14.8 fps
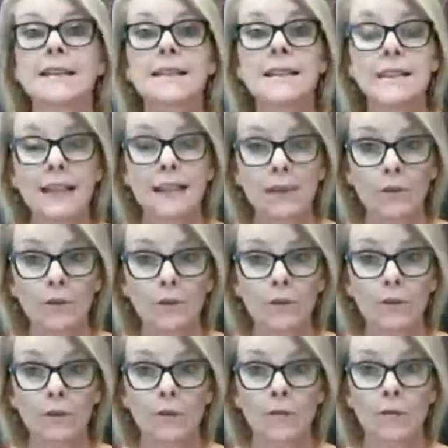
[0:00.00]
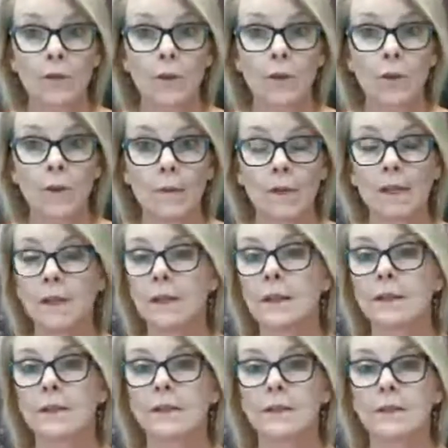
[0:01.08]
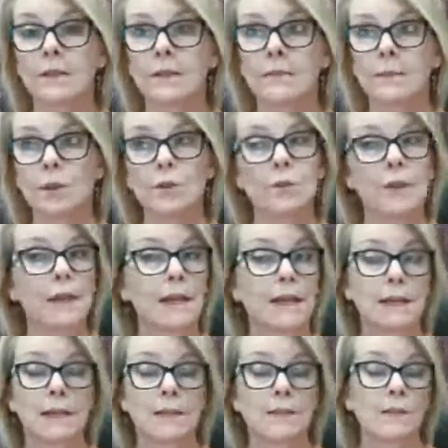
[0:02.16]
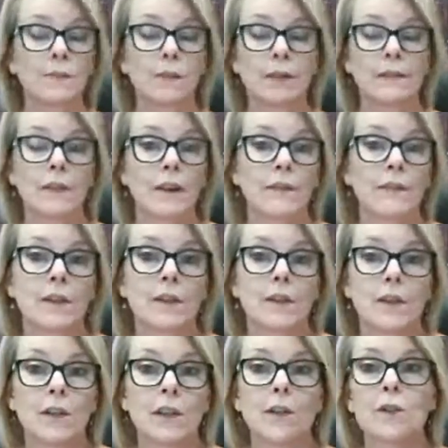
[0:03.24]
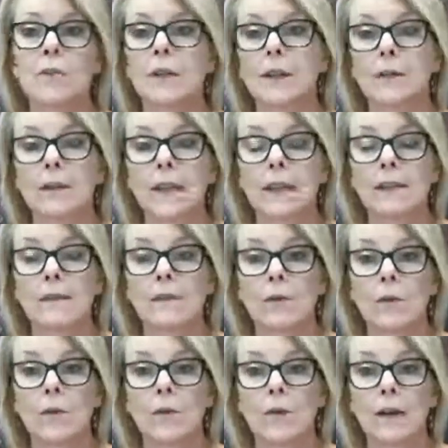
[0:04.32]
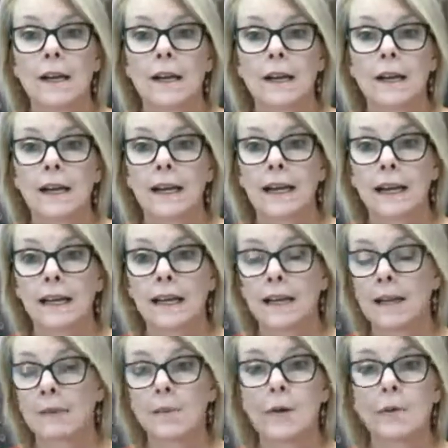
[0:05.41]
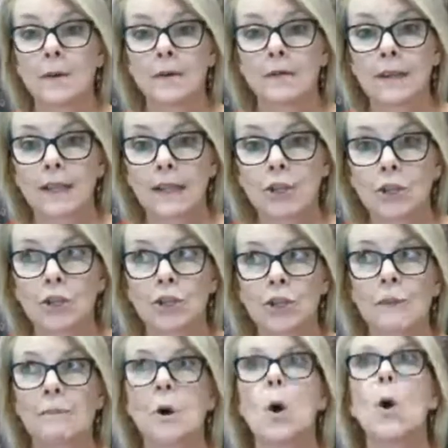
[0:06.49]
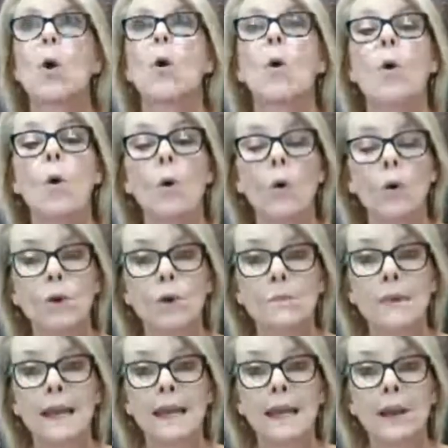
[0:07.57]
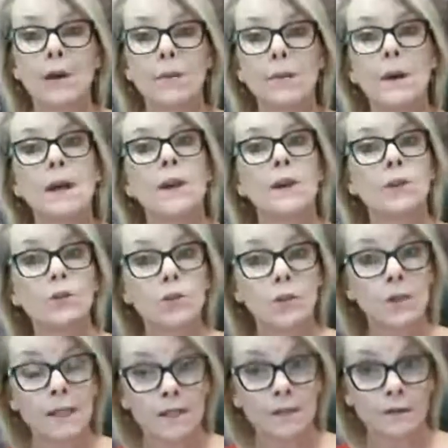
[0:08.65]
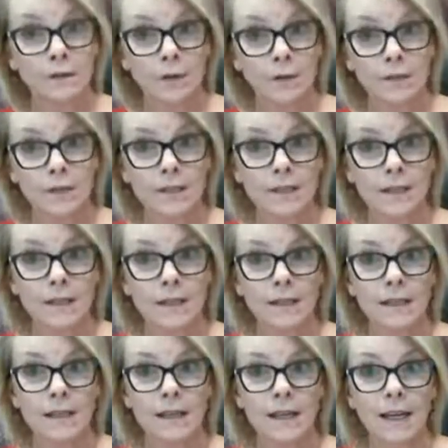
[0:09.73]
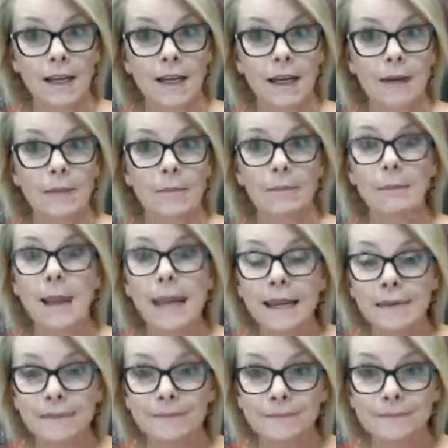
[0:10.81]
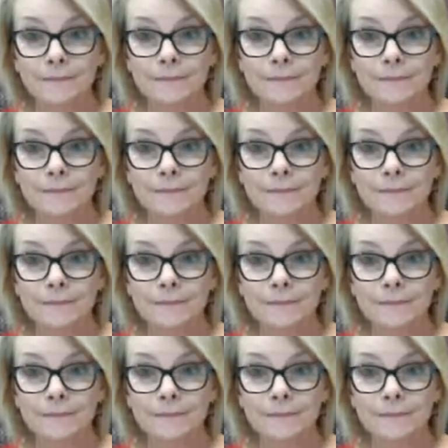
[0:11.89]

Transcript: single women between 25 and 30 who are looking for a permanent relationship. Or you may help newly divorced men